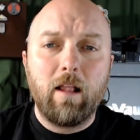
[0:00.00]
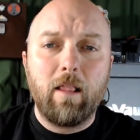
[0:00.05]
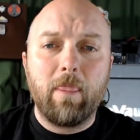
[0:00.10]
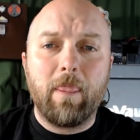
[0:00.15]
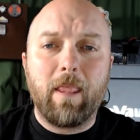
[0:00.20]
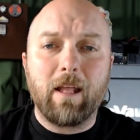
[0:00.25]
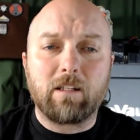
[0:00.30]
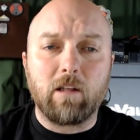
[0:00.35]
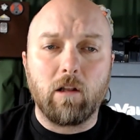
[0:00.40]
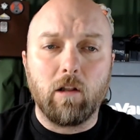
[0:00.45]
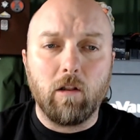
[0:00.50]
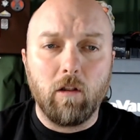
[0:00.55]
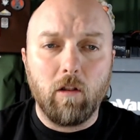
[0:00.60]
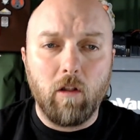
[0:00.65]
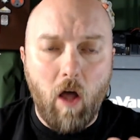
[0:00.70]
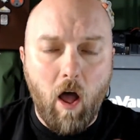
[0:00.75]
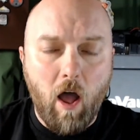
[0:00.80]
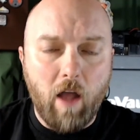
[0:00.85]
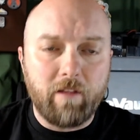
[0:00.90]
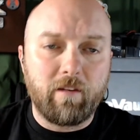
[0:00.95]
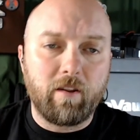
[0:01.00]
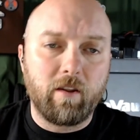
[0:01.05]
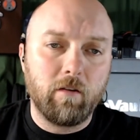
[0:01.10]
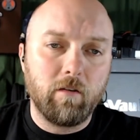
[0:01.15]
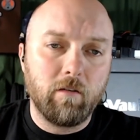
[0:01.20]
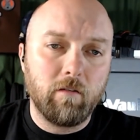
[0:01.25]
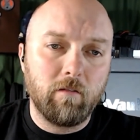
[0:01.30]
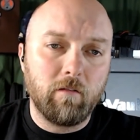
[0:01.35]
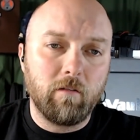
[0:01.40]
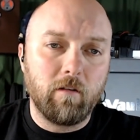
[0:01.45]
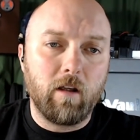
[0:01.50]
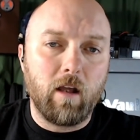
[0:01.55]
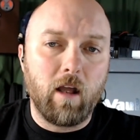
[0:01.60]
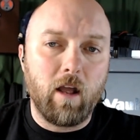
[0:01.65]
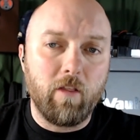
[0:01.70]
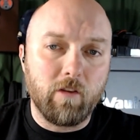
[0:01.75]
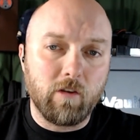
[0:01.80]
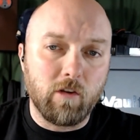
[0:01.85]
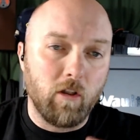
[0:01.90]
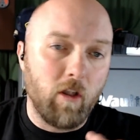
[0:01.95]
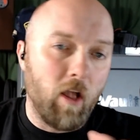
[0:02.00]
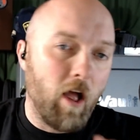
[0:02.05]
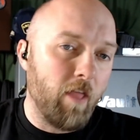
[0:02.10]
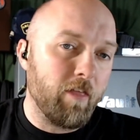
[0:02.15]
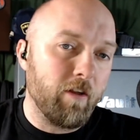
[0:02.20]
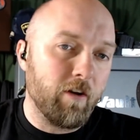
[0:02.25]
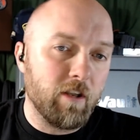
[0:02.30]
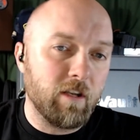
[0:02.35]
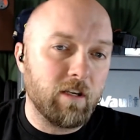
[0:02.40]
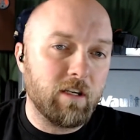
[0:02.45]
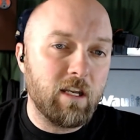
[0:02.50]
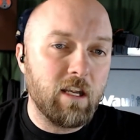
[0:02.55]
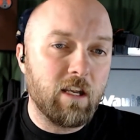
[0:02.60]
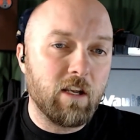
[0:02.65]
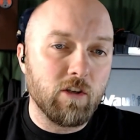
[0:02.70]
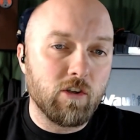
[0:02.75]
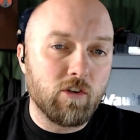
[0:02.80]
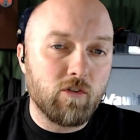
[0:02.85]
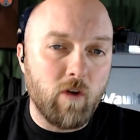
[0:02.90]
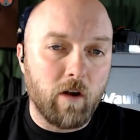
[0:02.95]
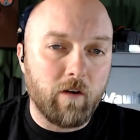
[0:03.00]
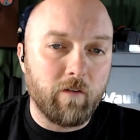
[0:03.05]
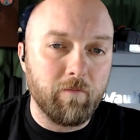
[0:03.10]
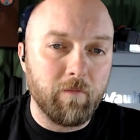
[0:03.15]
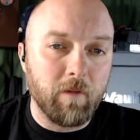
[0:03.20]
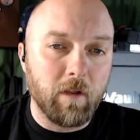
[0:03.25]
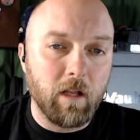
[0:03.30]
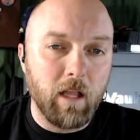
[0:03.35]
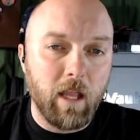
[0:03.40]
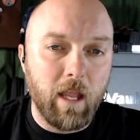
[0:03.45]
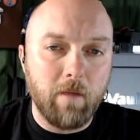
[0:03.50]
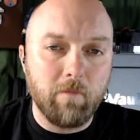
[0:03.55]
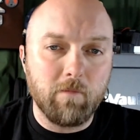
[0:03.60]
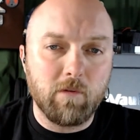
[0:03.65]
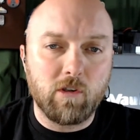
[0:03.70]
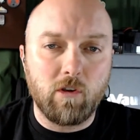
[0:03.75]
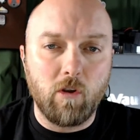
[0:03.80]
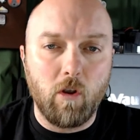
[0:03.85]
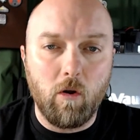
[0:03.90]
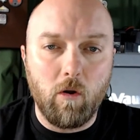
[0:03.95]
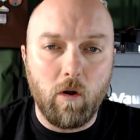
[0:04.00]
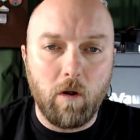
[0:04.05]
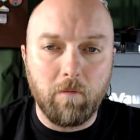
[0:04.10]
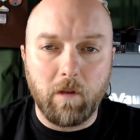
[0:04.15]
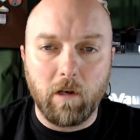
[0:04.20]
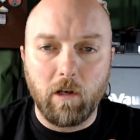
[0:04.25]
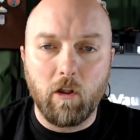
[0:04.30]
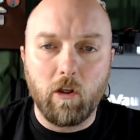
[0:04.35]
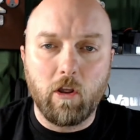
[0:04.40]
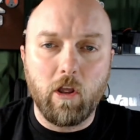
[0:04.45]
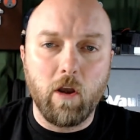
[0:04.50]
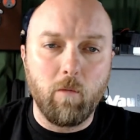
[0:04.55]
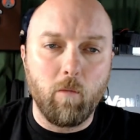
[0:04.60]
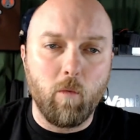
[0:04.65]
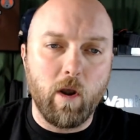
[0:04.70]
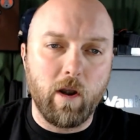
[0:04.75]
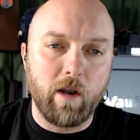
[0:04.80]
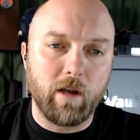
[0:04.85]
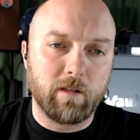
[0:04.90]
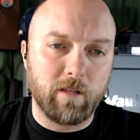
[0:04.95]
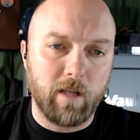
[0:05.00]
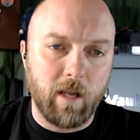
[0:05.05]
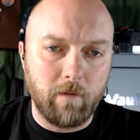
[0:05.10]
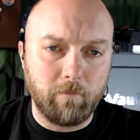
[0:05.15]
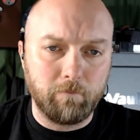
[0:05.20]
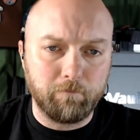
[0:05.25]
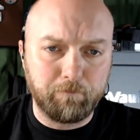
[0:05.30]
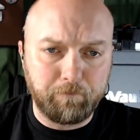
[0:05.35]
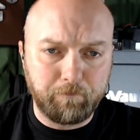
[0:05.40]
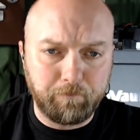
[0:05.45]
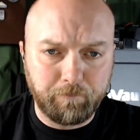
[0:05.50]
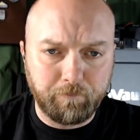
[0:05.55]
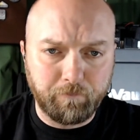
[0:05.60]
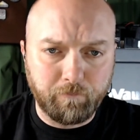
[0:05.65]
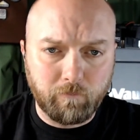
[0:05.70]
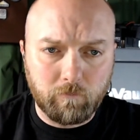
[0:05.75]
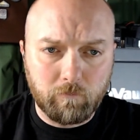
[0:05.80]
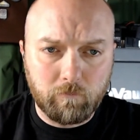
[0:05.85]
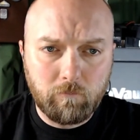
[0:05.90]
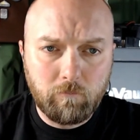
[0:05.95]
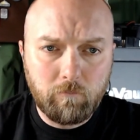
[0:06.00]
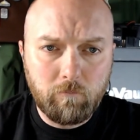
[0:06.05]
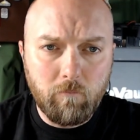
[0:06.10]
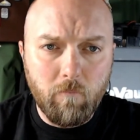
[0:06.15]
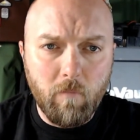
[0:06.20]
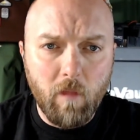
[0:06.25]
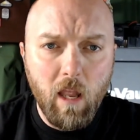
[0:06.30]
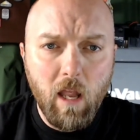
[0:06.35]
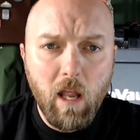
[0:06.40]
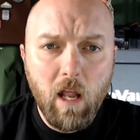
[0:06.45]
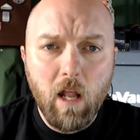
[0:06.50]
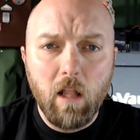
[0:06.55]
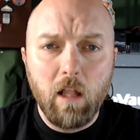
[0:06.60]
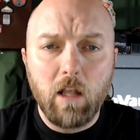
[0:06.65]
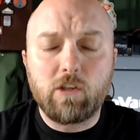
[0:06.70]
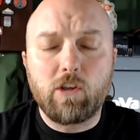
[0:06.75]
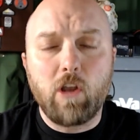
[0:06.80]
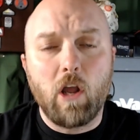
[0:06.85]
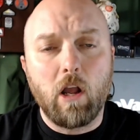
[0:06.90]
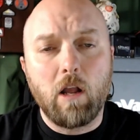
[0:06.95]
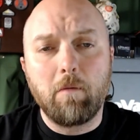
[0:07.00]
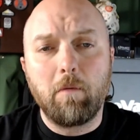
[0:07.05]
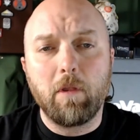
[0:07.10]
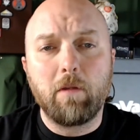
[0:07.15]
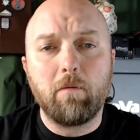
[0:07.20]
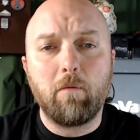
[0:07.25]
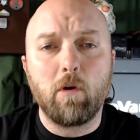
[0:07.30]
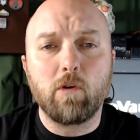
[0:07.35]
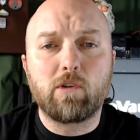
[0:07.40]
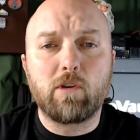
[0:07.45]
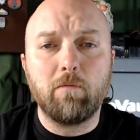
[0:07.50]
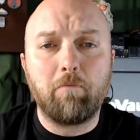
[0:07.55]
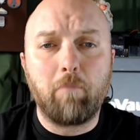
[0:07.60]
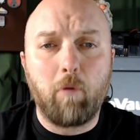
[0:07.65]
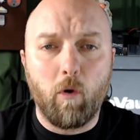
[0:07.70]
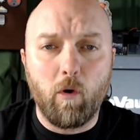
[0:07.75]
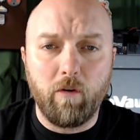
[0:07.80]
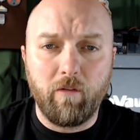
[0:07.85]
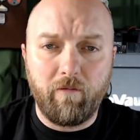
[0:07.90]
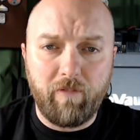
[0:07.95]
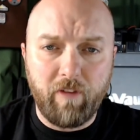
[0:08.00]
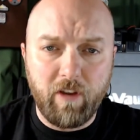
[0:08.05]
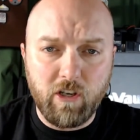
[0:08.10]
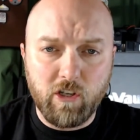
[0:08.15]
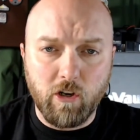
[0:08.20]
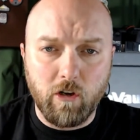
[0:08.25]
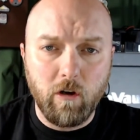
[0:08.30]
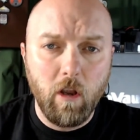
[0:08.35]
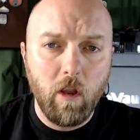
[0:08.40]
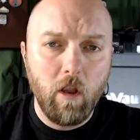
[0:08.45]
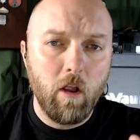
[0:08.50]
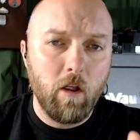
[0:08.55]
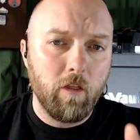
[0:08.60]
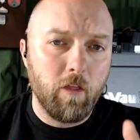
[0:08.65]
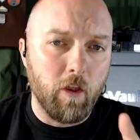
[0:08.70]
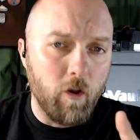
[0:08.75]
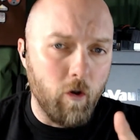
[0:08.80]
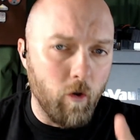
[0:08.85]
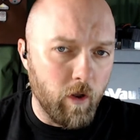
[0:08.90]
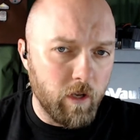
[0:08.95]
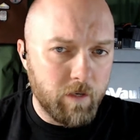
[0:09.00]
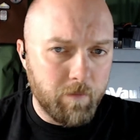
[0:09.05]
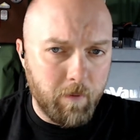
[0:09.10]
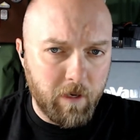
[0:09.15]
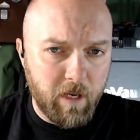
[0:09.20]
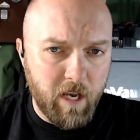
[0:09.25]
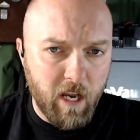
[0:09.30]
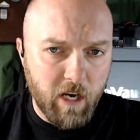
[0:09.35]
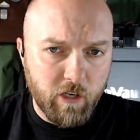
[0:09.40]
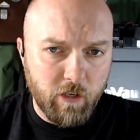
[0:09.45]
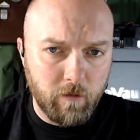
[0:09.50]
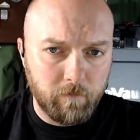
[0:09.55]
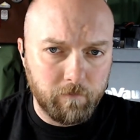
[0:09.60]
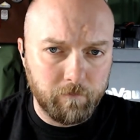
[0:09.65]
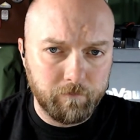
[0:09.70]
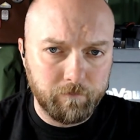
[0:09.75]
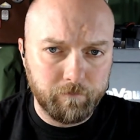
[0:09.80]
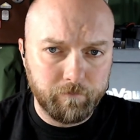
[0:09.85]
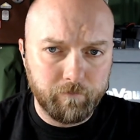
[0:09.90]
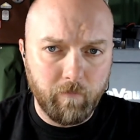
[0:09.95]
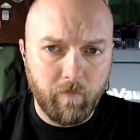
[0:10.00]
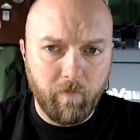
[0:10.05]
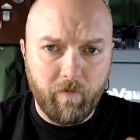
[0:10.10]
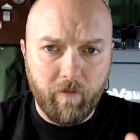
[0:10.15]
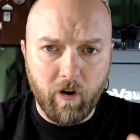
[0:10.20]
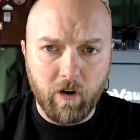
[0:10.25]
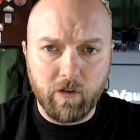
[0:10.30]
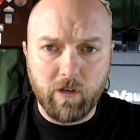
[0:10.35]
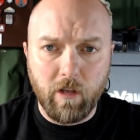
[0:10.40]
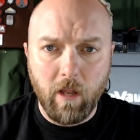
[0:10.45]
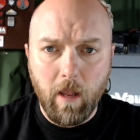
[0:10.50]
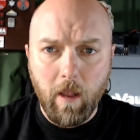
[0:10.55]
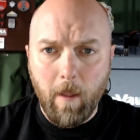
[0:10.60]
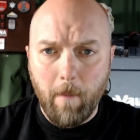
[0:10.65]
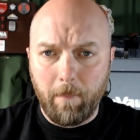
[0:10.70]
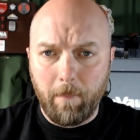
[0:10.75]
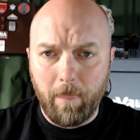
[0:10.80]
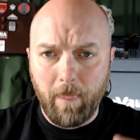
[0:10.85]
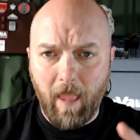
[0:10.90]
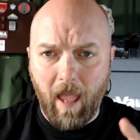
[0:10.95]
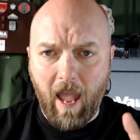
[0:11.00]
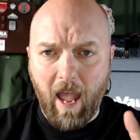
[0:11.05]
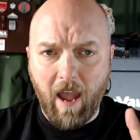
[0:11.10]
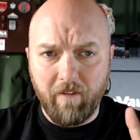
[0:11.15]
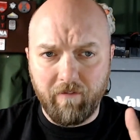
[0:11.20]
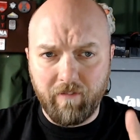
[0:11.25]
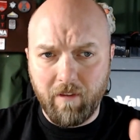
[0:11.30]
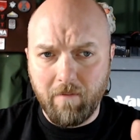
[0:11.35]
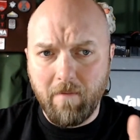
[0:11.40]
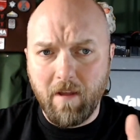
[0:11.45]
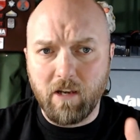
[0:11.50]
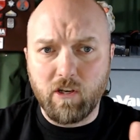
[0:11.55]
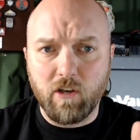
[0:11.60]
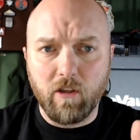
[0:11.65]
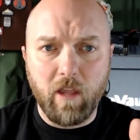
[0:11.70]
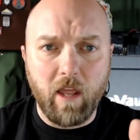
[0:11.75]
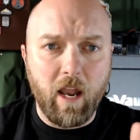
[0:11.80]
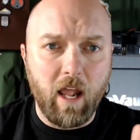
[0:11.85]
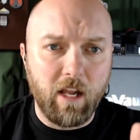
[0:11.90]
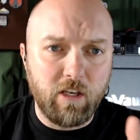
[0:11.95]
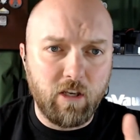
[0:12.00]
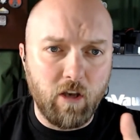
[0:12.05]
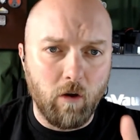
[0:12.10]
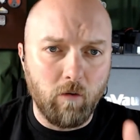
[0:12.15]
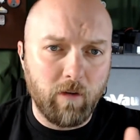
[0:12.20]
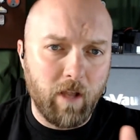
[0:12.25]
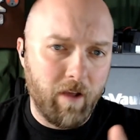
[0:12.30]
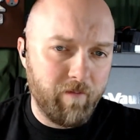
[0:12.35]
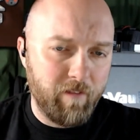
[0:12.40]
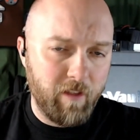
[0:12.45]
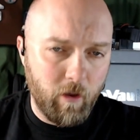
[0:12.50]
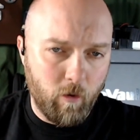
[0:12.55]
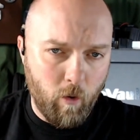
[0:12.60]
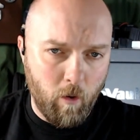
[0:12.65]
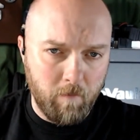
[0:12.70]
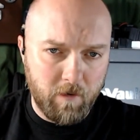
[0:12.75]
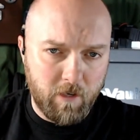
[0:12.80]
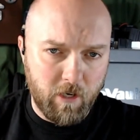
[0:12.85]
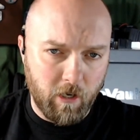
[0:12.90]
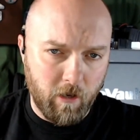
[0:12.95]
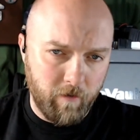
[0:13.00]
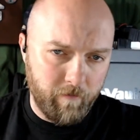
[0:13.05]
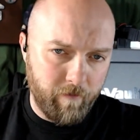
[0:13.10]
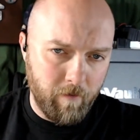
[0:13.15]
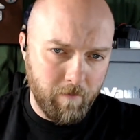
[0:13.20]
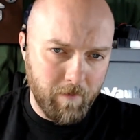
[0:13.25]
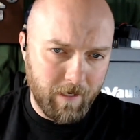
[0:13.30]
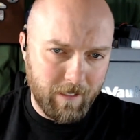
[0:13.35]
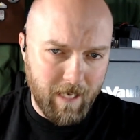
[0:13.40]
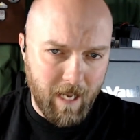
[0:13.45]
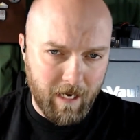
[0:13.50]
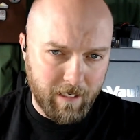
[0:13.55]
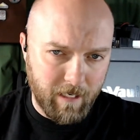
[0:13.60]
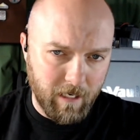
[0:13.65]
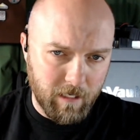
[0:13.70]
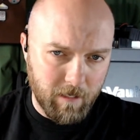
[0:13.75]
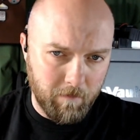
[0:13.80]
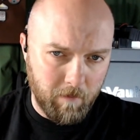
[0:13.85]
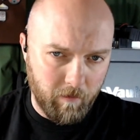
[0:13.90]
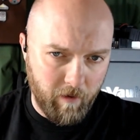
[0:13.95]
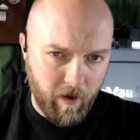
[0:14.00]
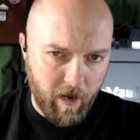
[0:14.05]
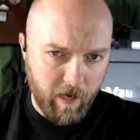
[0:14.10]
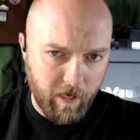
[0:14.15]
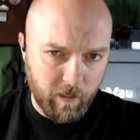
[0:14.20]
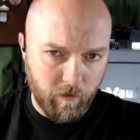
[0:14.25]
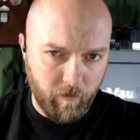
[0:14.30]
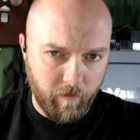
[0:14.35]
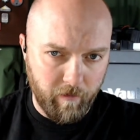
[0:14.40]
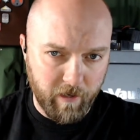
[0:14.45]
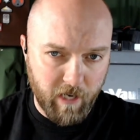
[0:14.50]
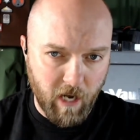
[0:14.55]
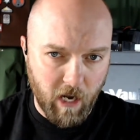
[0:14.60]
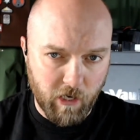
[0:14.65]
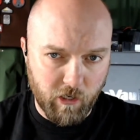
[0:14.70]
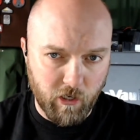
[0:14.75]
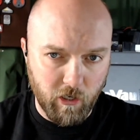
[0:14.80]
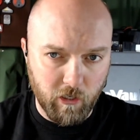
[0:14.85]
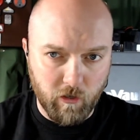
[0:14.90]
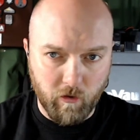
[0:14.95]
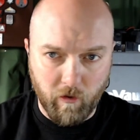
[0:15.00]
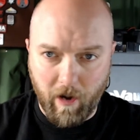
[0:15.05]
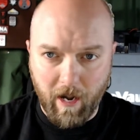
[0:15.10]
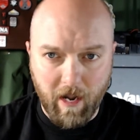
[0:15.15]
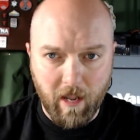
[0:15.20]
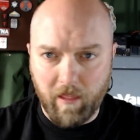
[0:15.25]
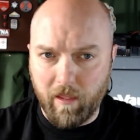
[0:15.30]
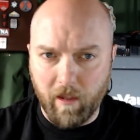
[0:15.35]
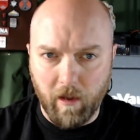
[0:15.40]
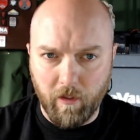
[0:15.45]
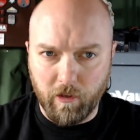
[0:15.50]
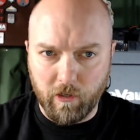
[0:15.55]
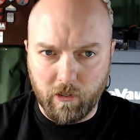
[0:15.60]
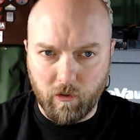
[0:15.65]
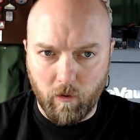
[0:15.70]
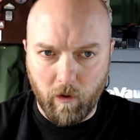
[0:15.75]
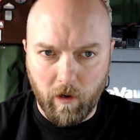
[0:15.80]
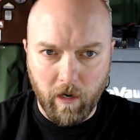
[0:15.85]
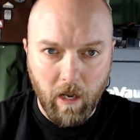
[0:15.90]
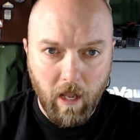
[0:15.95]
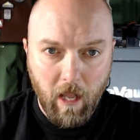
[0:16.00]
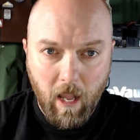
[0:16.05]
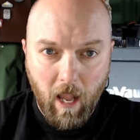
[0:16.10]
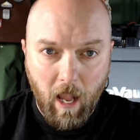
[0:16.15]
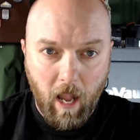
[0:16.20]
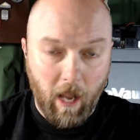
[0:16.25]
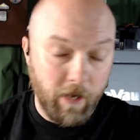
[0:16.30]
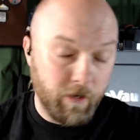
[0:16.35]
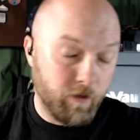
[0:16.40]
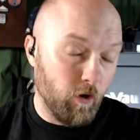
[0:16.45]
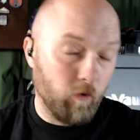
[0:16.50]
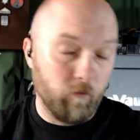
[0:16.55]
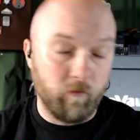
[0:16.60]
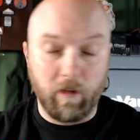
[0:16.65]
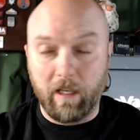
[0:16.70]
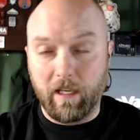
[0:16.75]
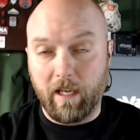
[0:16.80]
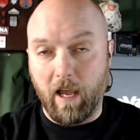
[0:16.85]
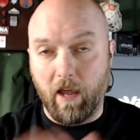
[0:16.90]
That's a lot. There's a lot there to deconstruct from the claims, so I'm going to look at them one at a time. Let's talk about the most important feature, the noise protection. First, I have to mention that I don't have the equipment to confirm exact decibel ratings or reductions or anything of the sort. I don't really